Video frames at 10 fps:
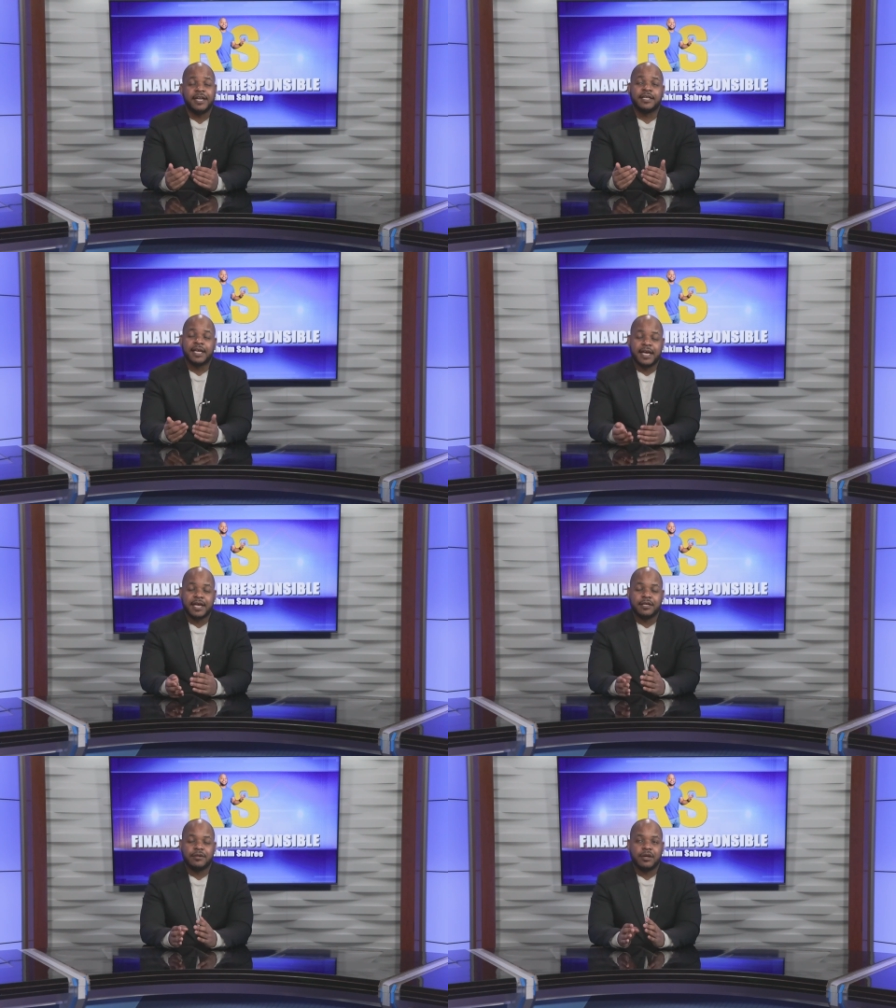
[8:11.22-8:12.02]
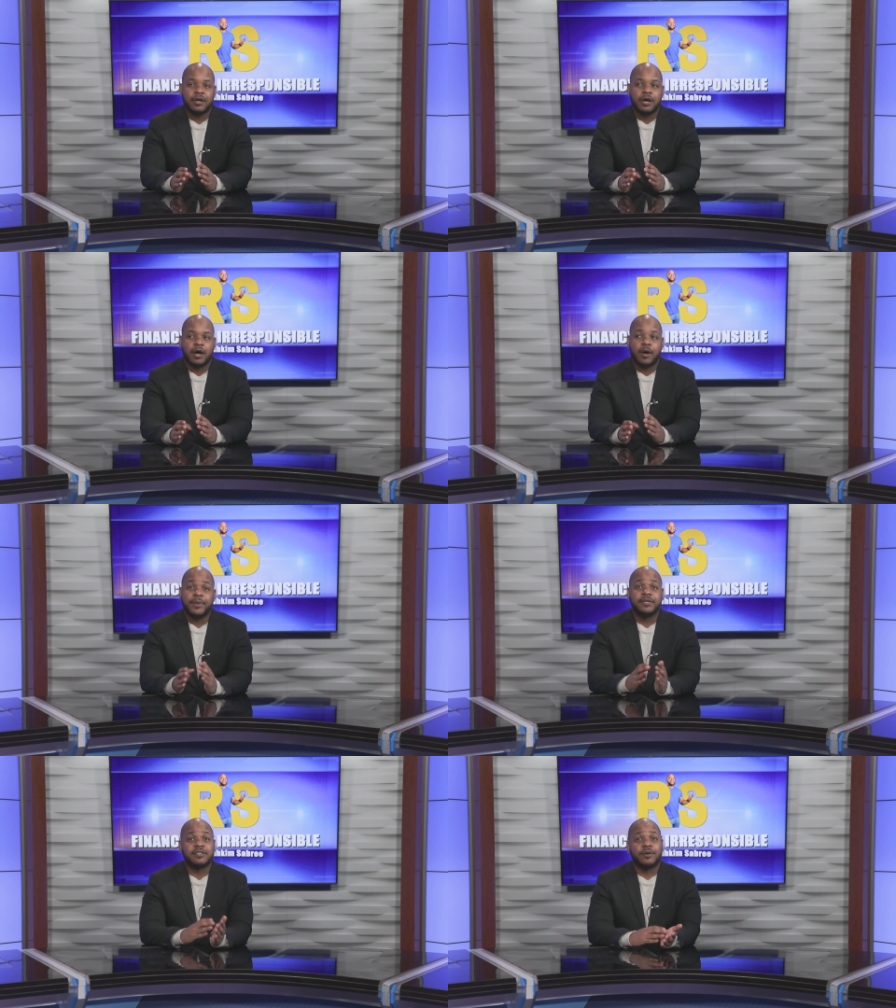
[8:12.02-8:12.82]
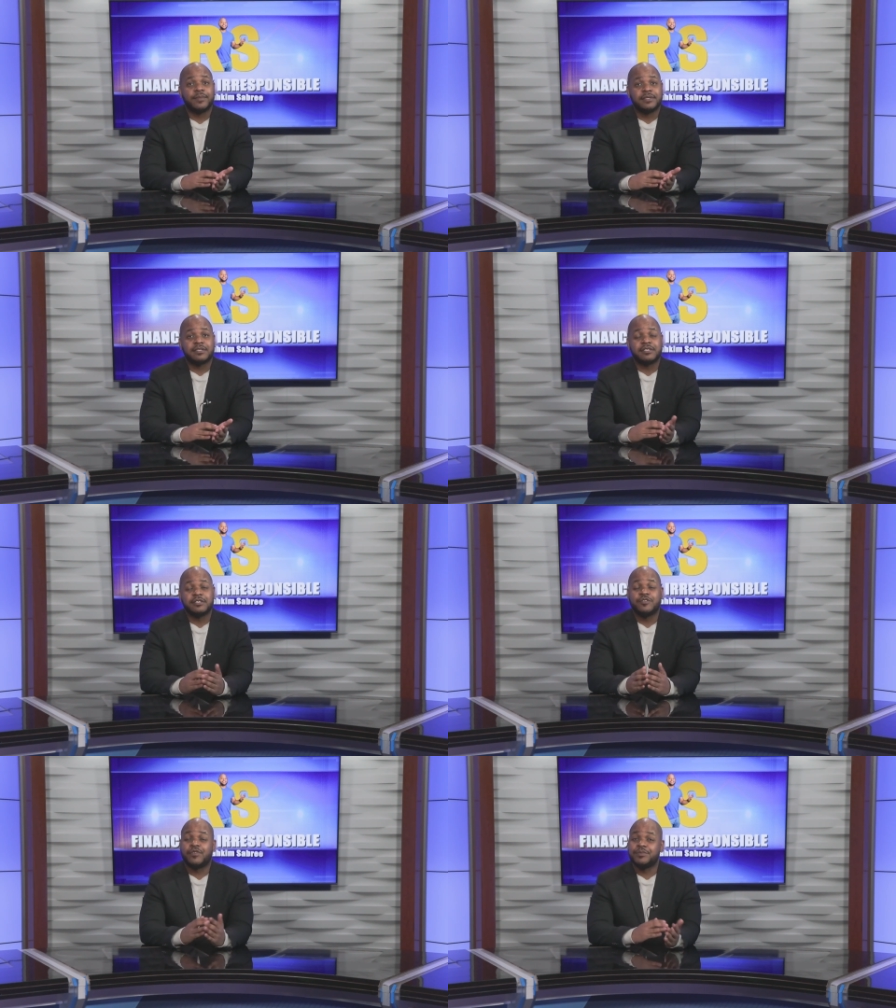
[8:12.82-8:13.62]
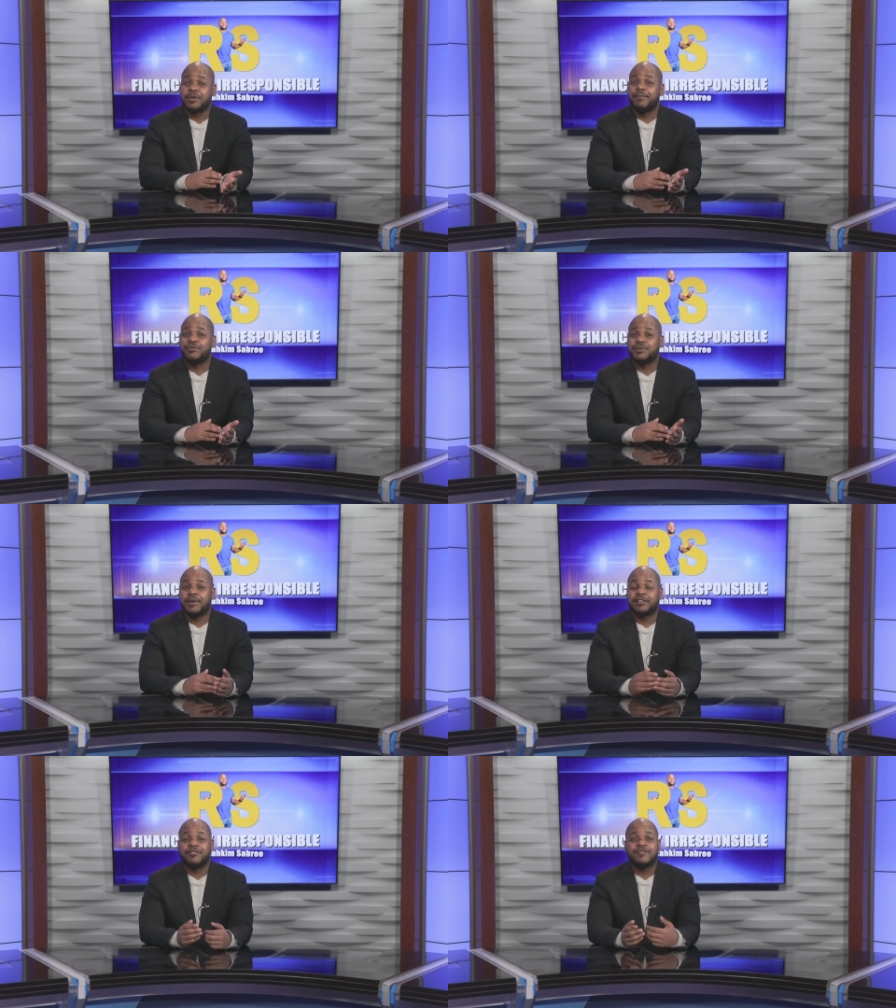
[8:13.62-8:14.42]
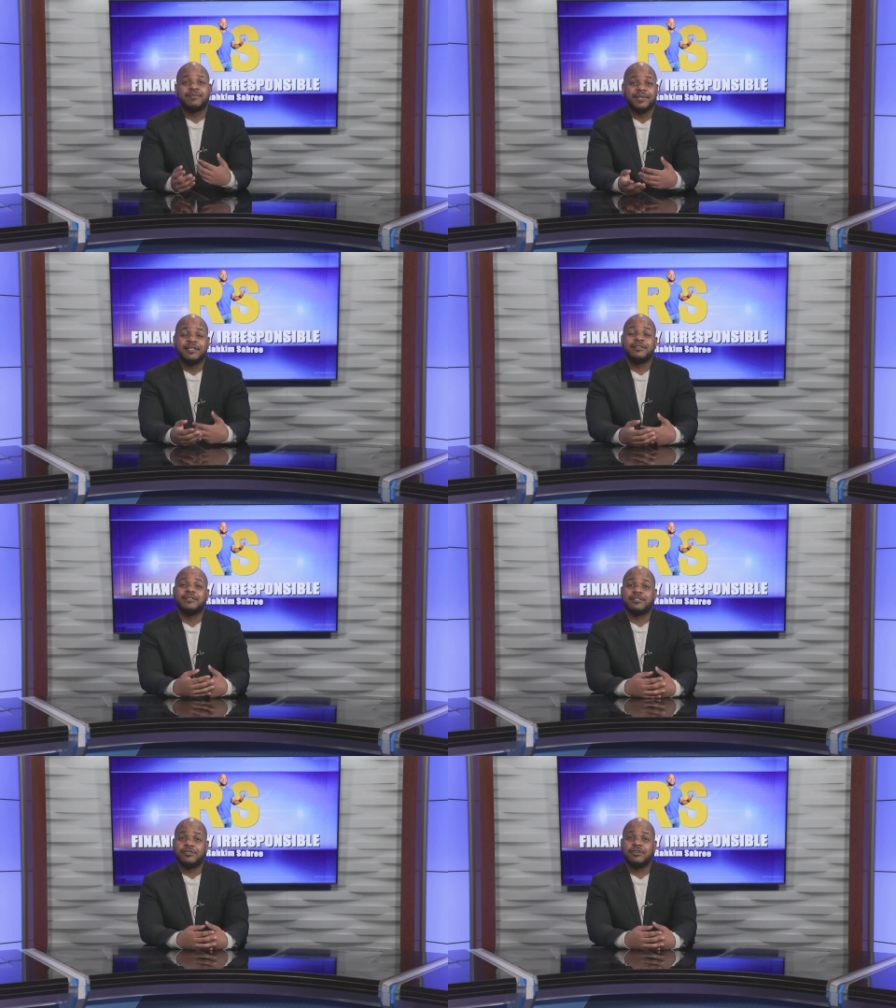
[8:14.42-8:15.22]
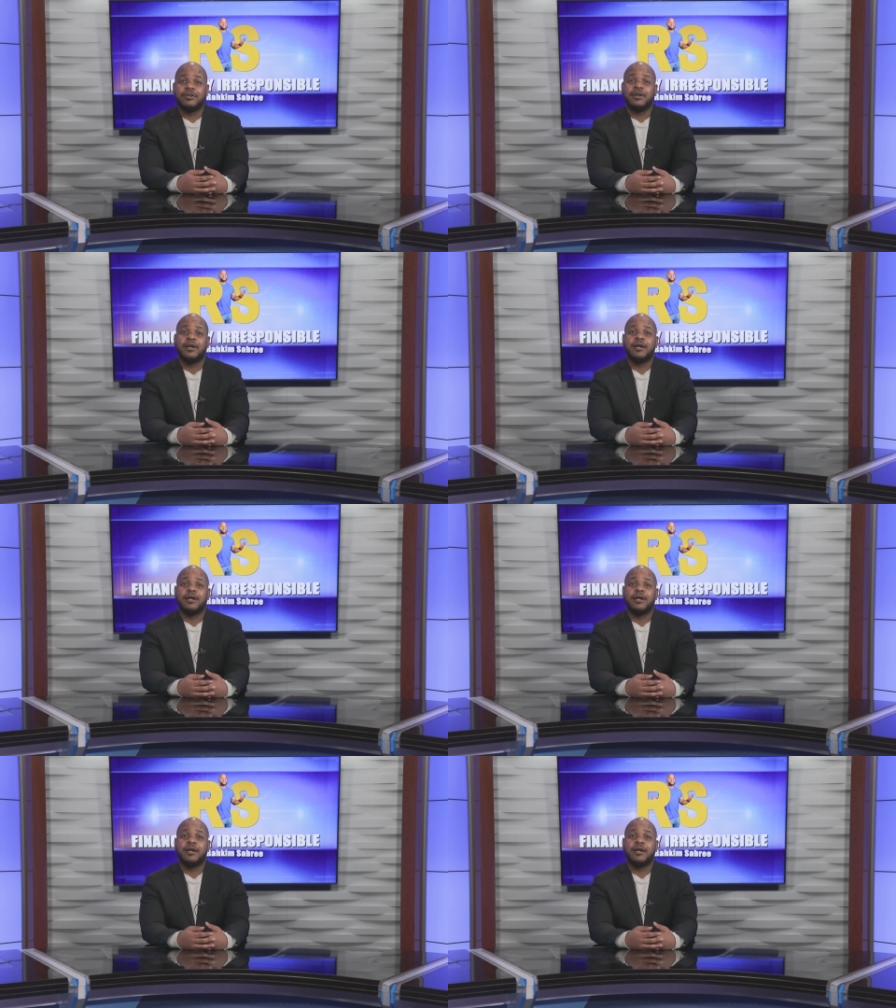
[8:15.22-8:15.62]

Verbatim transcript: and can, in some instances, from some perspectives, be considered